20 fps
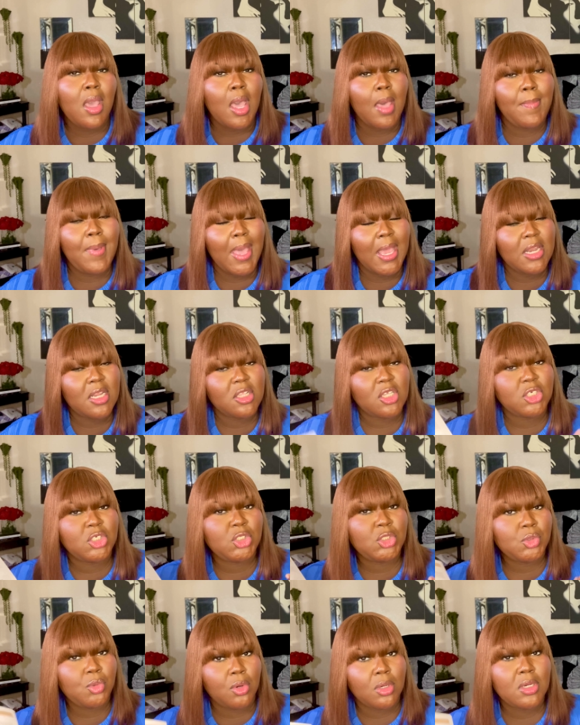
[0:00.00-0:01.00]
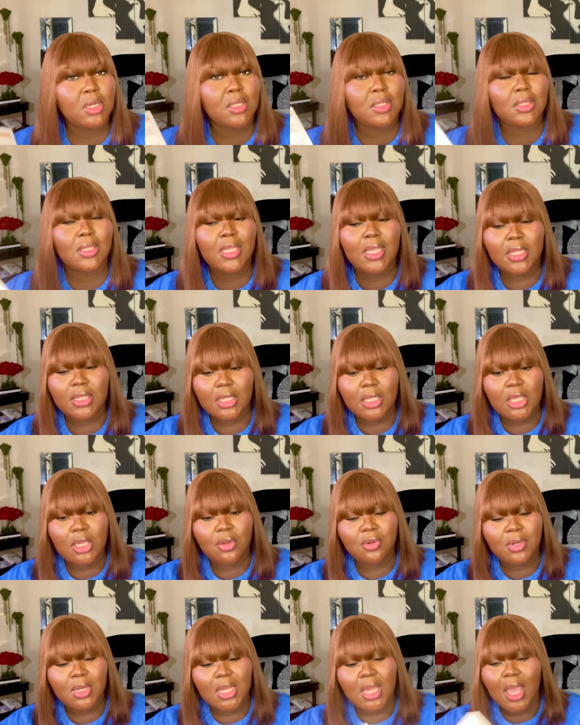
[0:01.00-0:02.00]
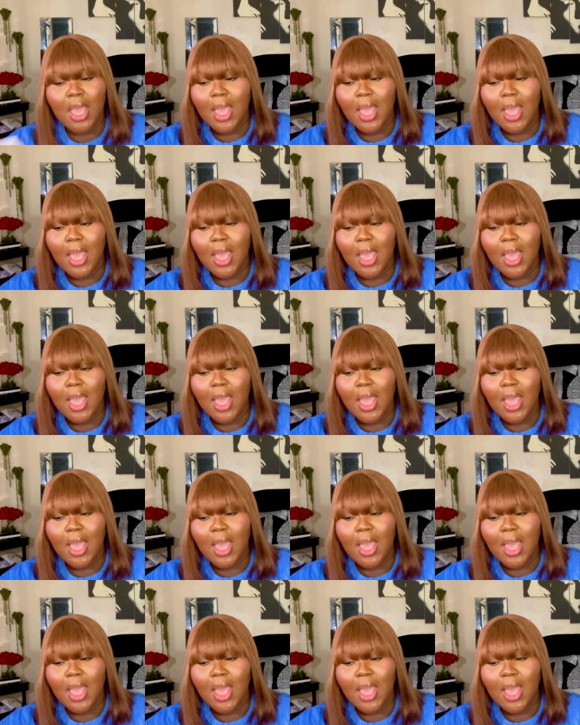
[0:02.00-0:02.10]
about it, the shorter length unit.